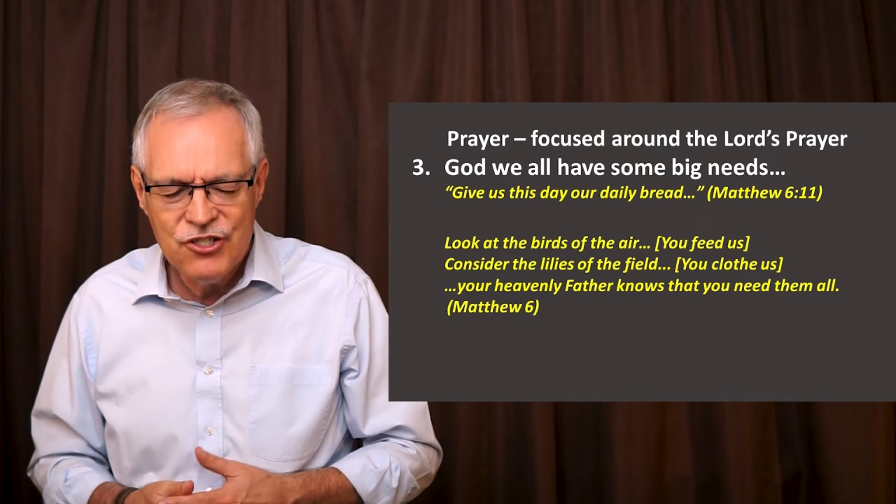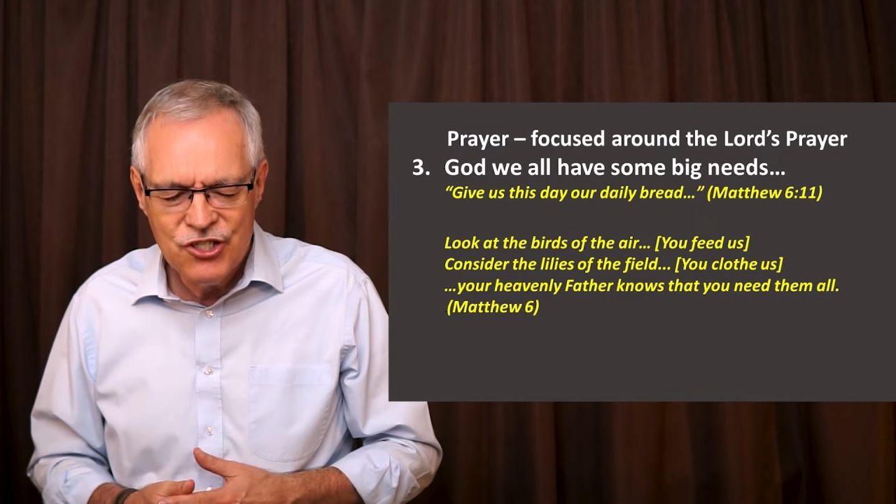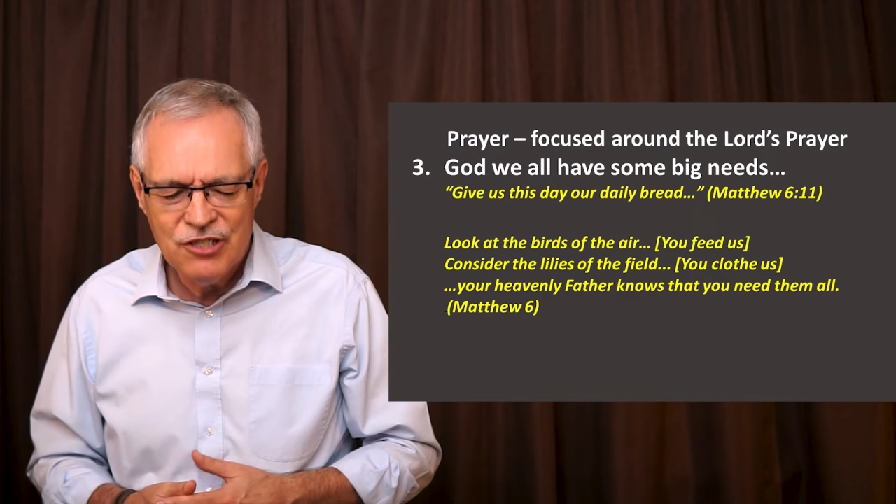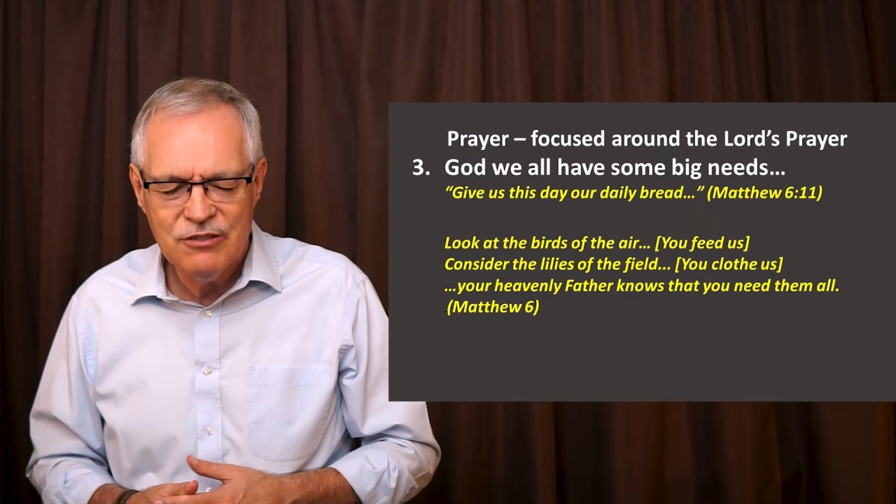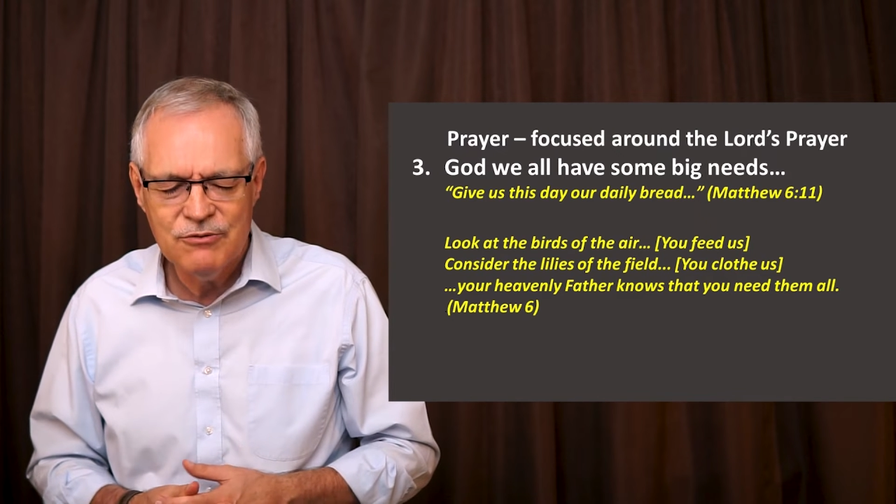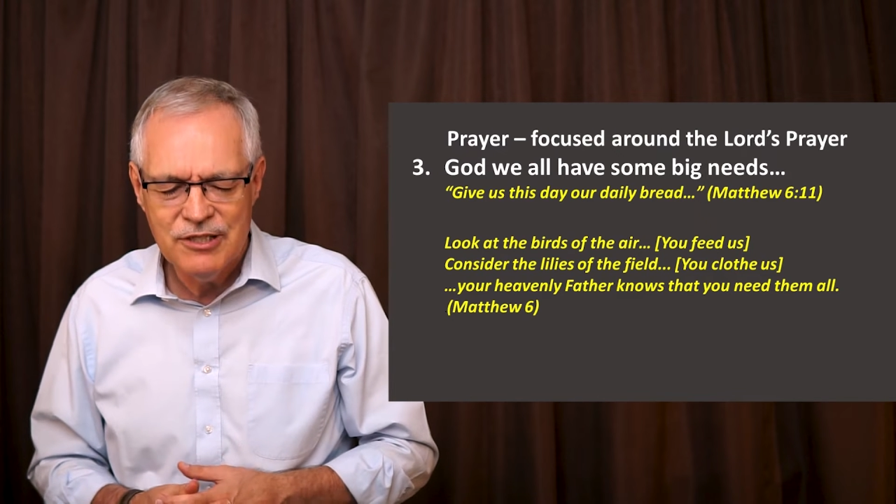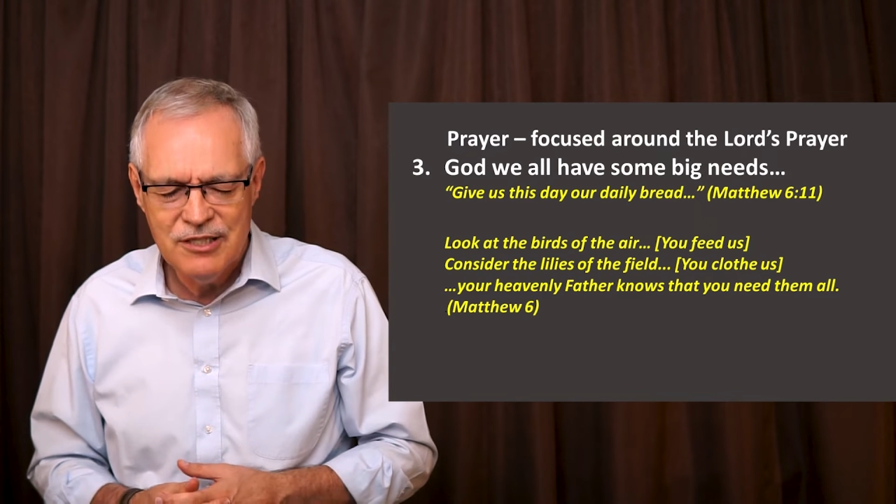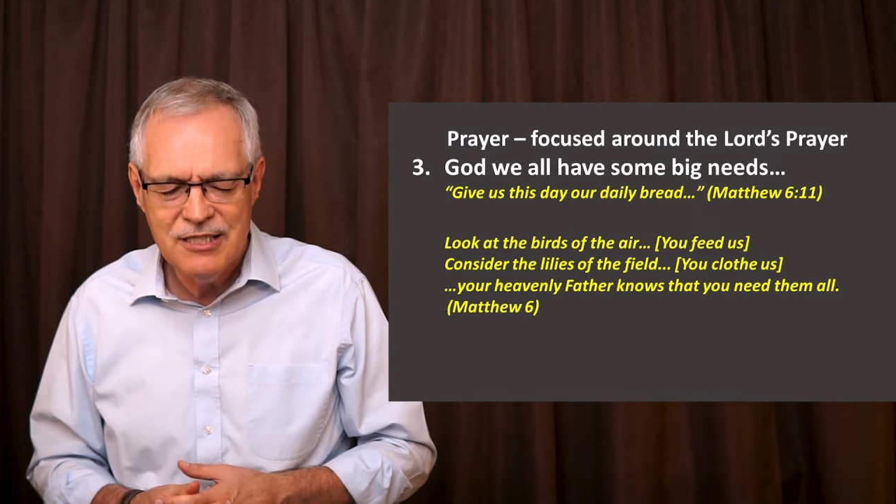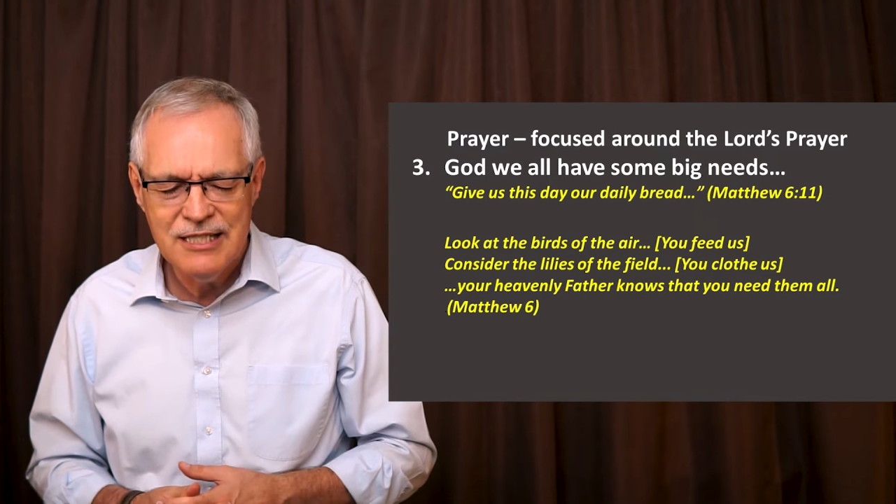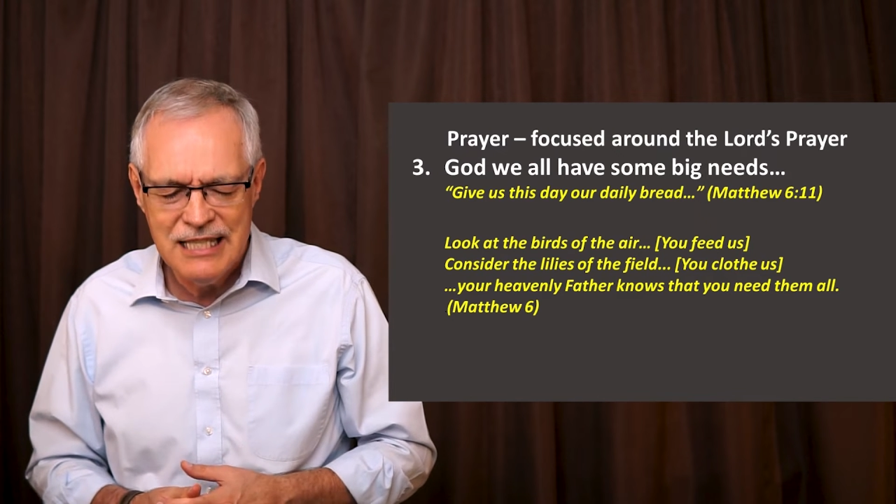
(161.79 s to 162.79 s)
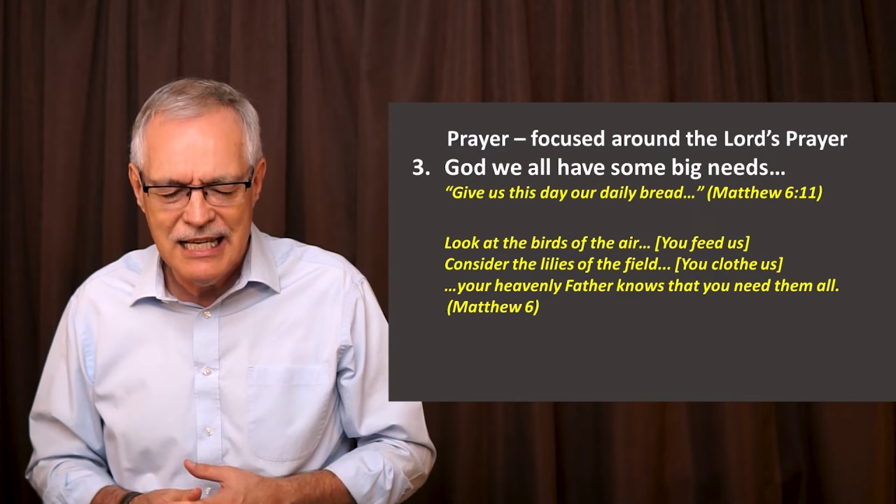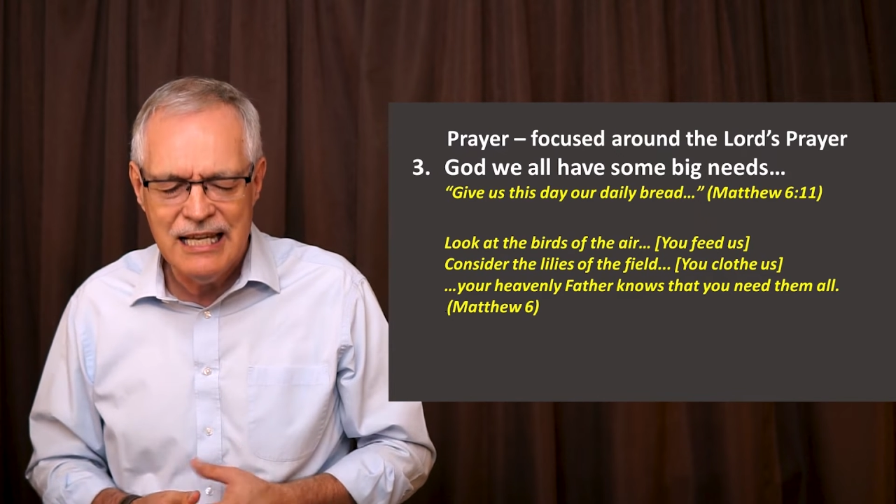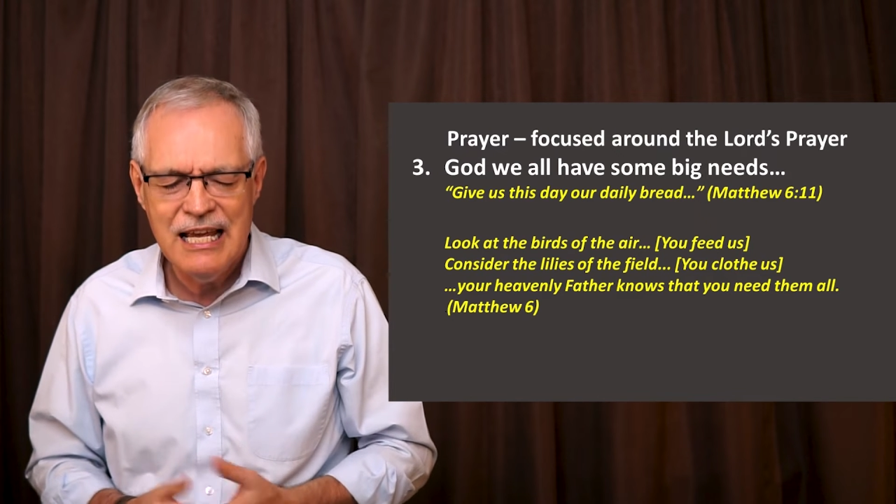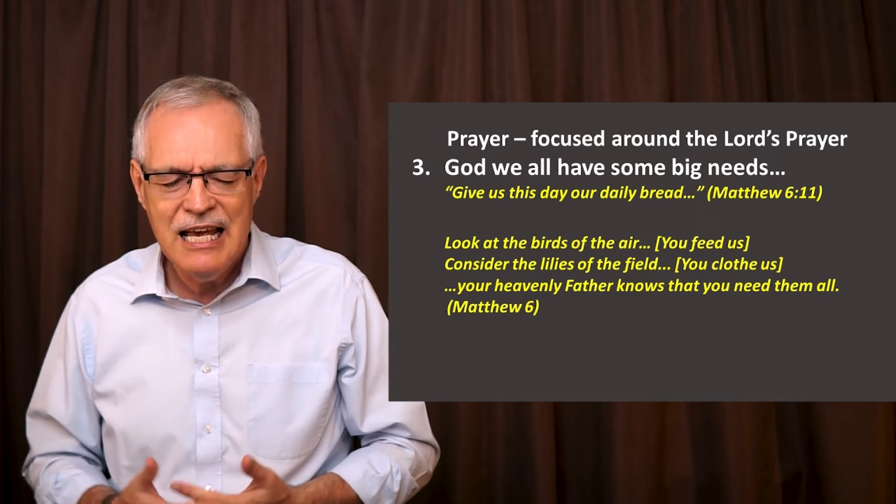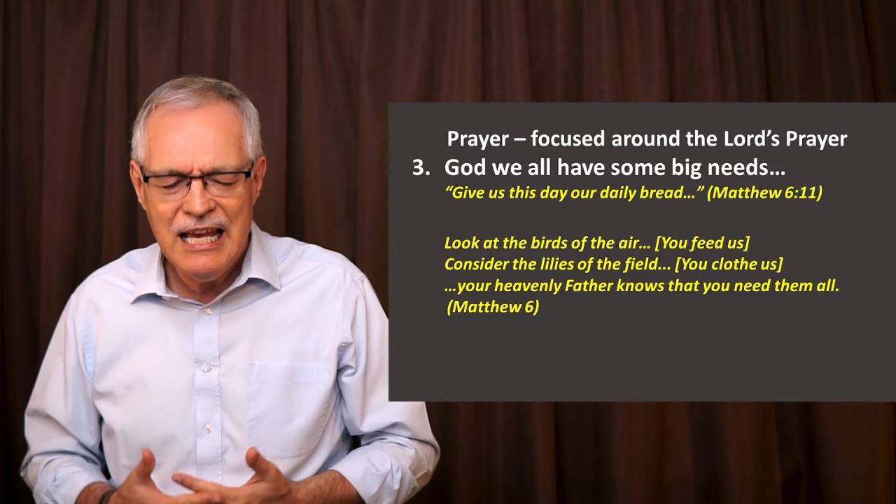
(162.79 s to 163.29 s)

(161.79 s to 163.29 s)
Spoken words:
children today